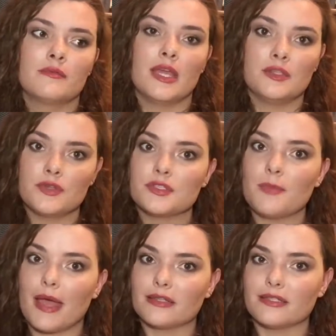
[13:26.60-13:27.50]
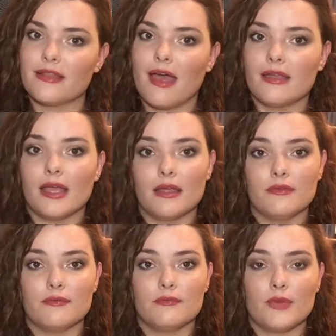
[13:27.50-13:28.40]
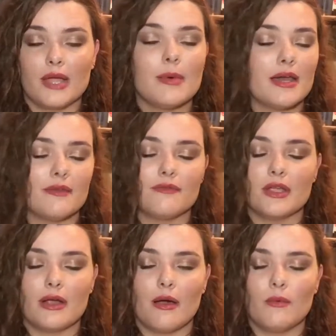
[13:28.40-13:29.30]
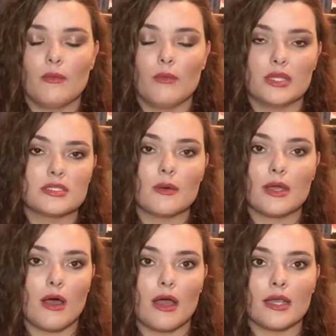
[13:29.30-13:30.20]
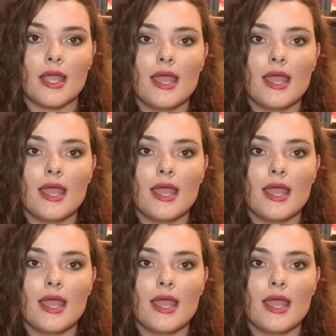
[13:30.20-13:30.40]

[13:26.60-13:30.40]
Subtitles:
introspect on that and pray about it and figure out what's going on.